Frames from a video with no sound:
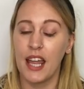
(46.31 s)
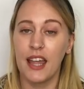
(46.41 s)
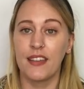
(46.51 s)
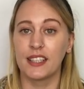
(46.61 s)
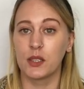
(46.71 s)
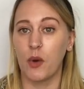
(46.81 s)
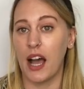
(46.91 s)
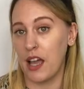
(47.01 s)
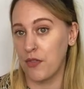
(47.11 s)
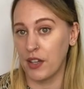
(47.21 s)
This is what
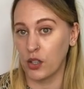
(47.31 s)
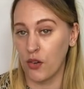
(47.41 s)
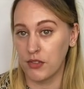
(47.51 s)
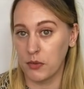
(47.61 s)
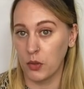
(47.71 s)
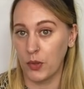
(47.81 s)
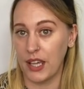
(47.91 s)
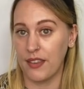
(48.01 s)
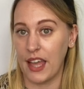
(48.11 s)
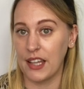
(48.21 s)
I feel comfortable
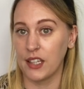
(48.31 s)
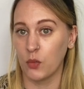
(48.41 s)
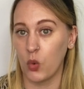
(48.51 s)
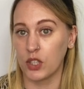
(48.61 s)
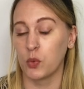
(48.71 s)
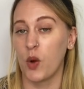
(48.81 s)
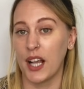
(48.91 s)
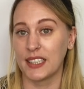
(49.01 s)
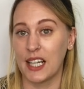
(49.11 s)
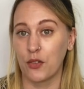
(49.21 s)
with and what's
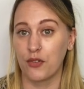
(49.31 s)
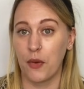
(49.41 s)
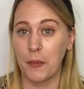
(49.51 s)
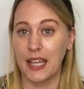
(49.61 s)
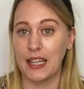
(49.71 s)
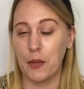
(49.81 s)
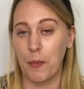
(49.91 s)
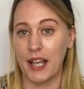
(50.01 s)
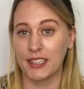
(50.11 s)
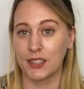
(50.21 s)
worked out for me the
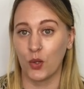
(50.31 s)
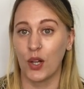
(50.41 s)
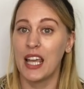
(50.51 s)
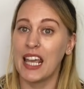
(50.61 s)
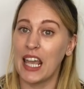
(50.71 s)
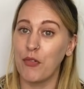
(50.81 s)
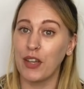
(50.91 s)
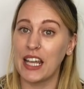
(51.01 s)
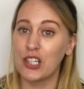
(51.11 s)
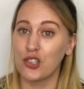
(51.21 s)
best. So if you're
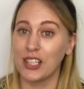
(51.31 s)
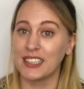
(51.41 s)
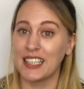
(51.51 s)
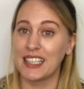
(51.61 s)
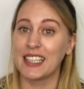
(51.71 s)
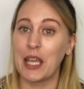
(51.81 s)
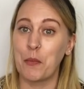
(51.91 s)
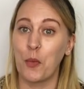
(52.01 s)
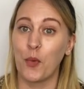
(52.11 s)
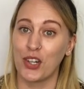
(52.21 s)
interested, keep
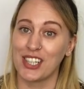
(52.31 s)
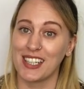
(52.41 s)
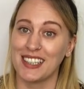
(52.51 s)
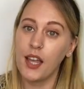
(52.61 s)
on watching.